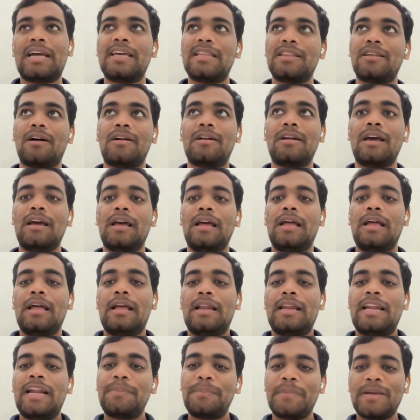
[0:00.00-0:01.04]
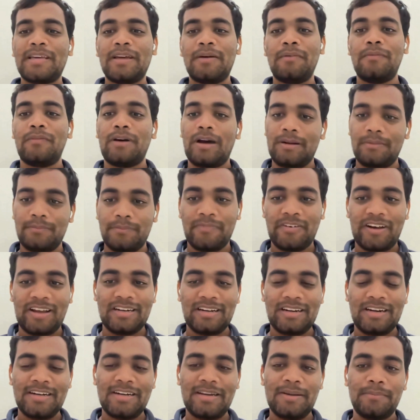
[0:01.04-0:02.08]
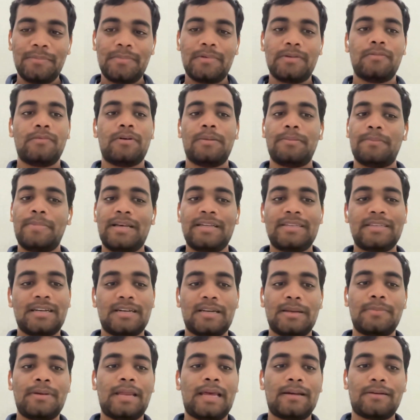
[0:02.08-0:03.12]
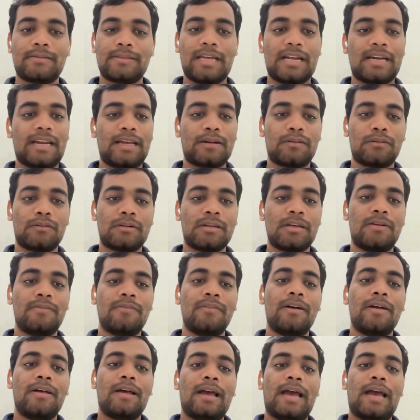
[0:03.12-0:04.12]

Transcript: I thought, let me give one final attempt, one best attempt that I could give,